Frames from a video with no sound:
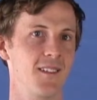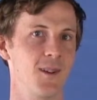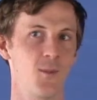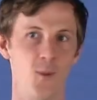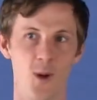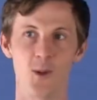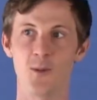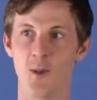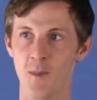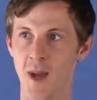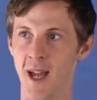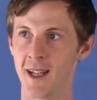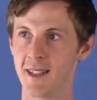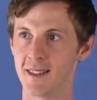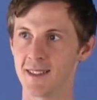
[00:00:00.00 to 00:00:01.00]
what
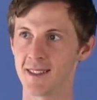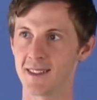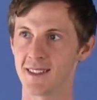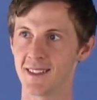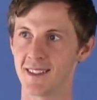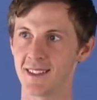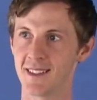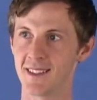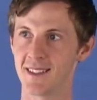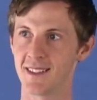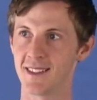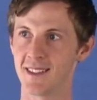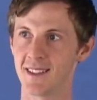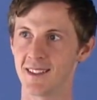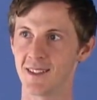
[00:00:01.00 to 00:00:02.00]
remains?
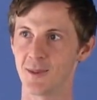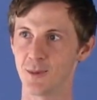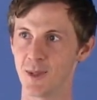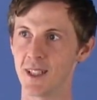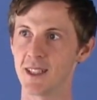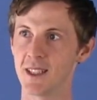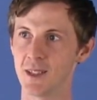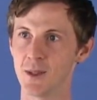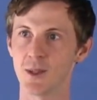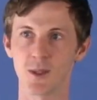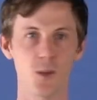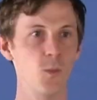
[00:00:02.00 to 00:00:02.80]
Really look,